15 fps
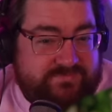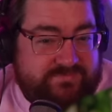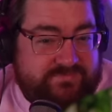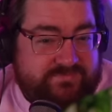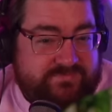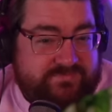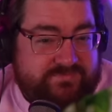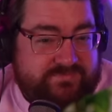
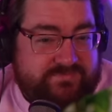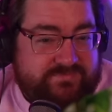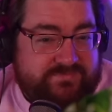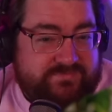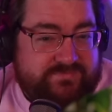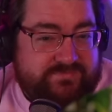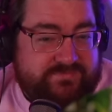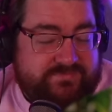
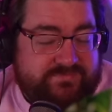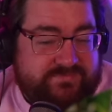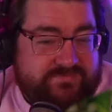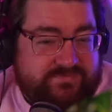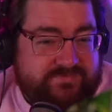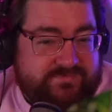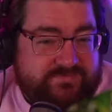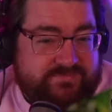
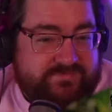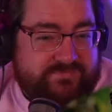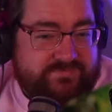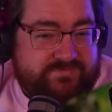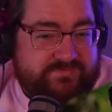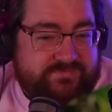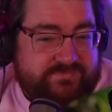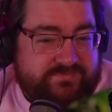
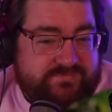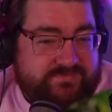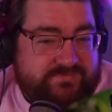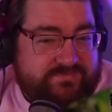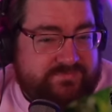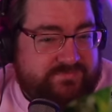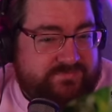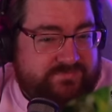
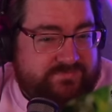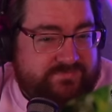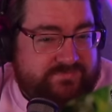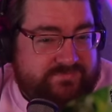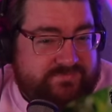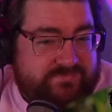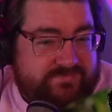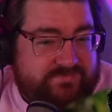
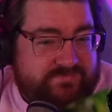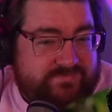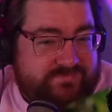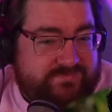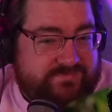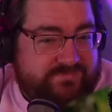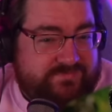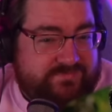
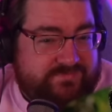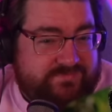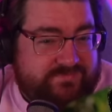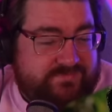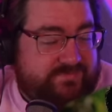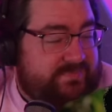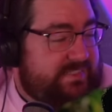[no speech]